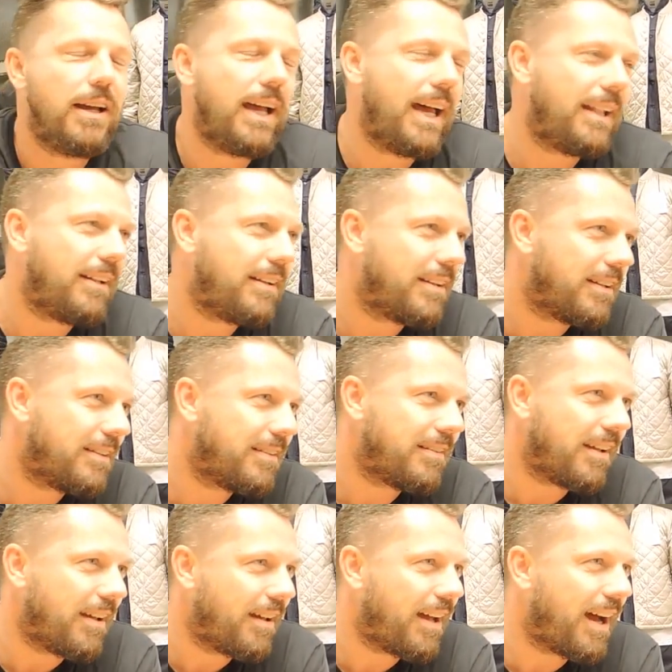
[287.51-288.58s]
elegant
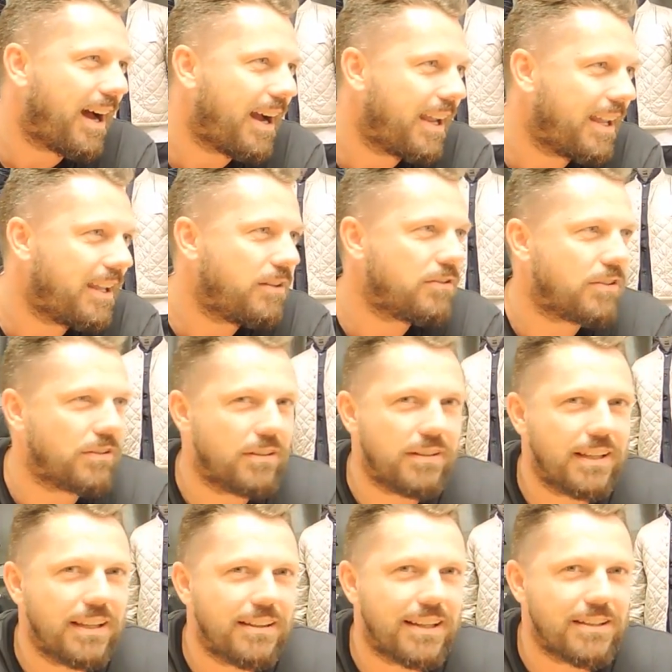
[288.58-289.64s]
high heels
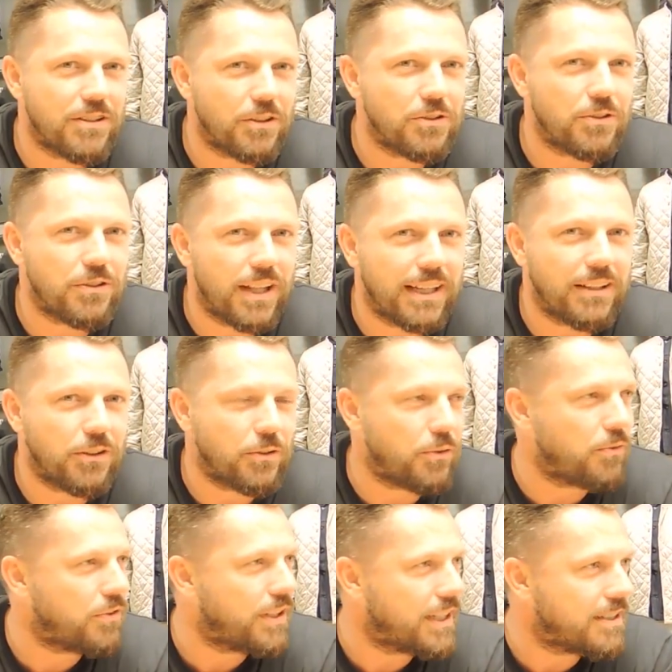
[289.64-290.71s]
underneath. That's also like the
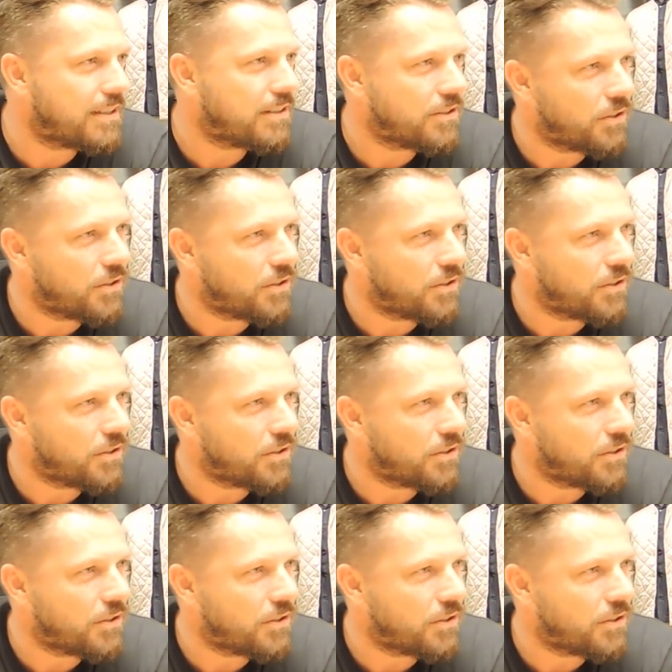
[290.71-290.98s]
contradiction.